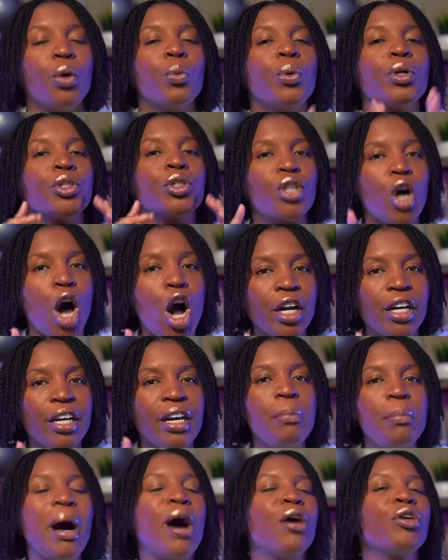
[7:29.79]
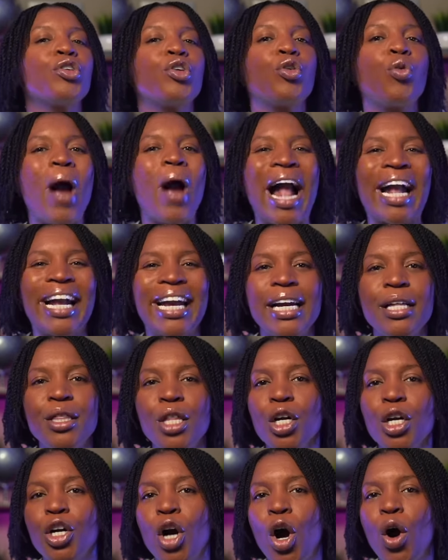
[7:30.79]
We're talking about cracking
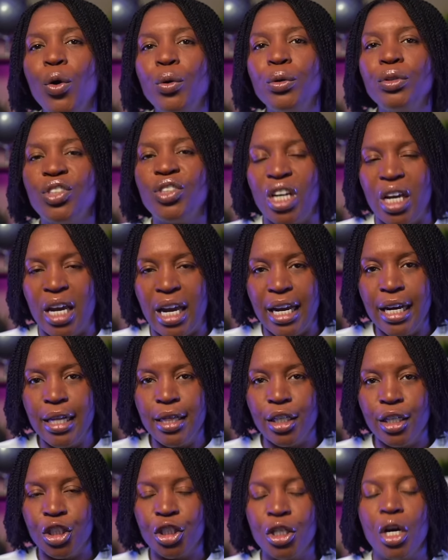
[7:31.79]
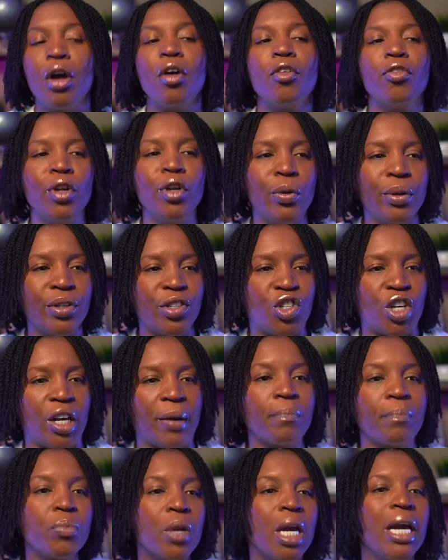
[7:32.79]
the code to English fluency.
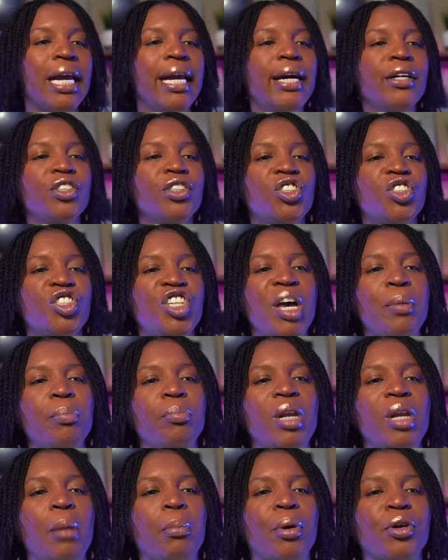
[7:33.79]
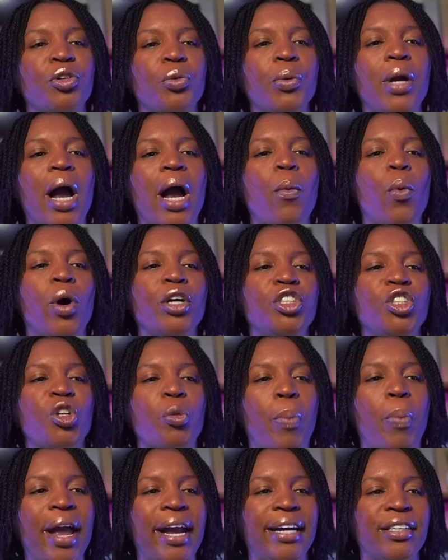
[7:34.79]
Here's tip number three I want you
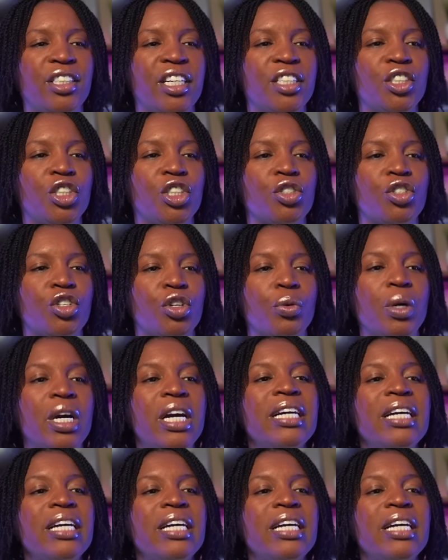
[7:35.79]
to pay attention to.